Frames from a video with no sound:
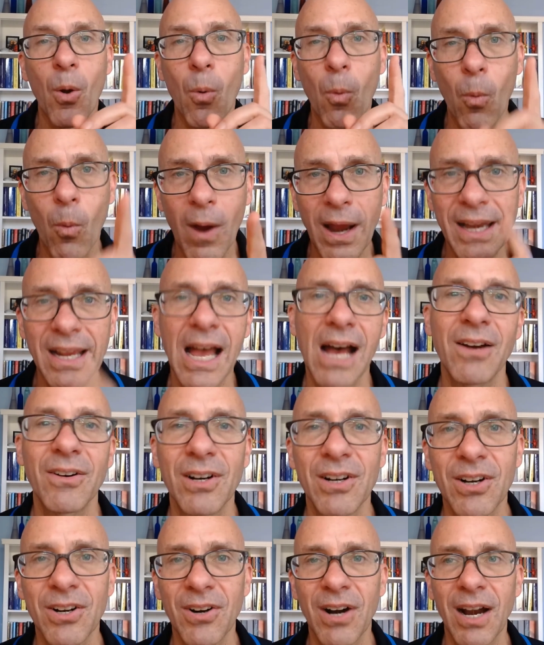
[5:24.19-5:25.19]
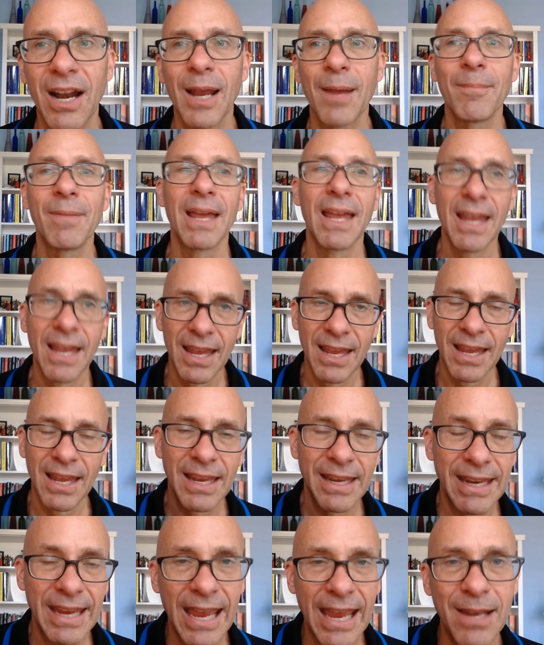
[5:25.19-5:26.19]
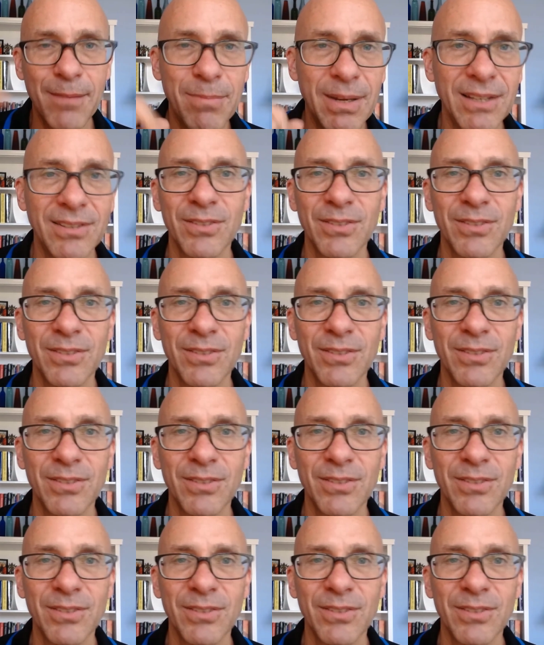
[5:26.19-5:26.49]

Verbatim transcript: White-collar crime can be